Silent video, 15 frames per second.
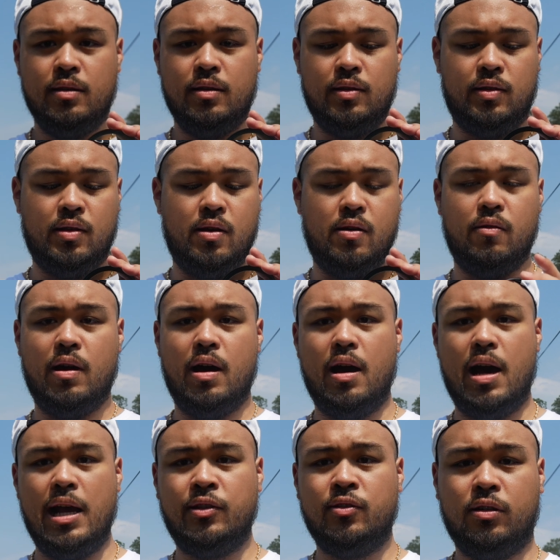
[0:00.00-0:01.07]
So
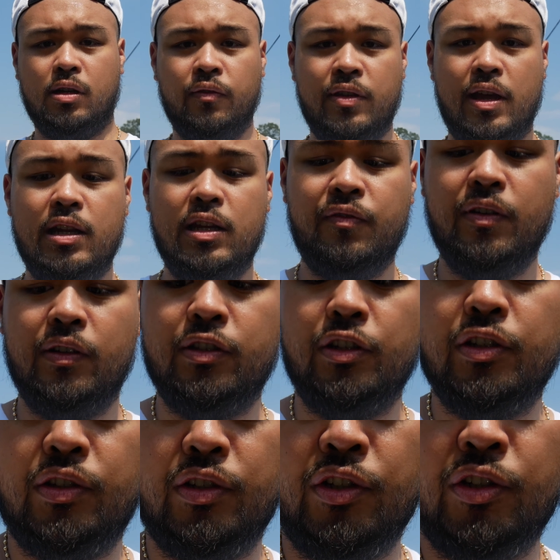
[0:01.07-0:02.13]
I took off the ND filter
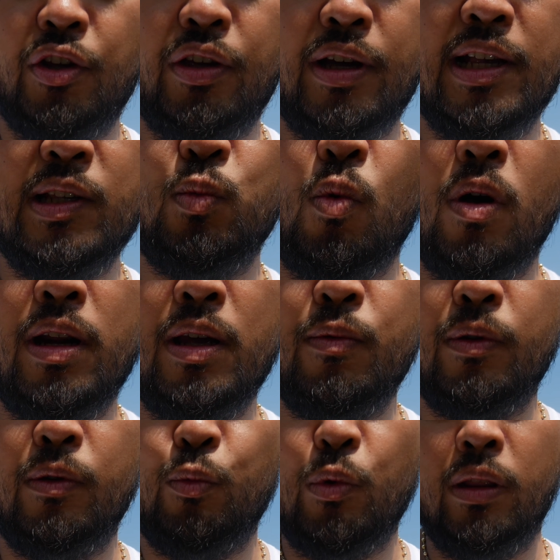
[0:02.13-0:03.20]
just to show you guys what
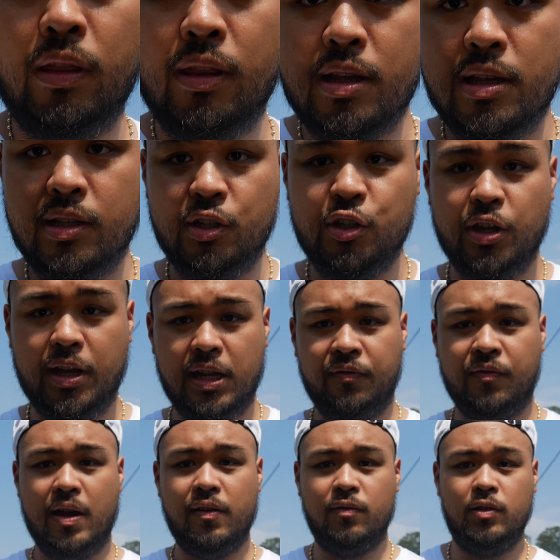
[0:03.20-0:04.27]
this
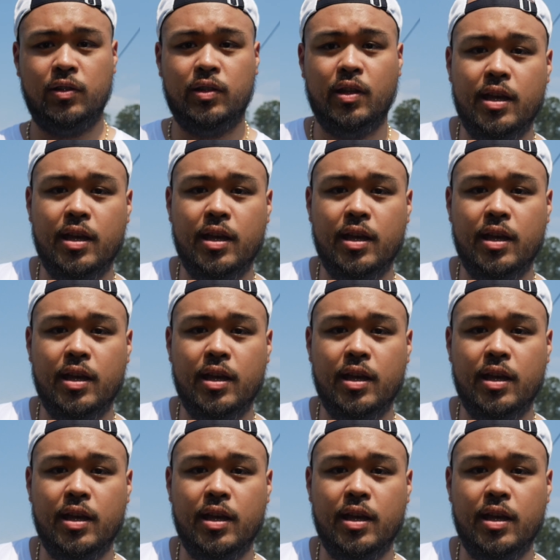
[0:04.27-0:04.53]
G85 looks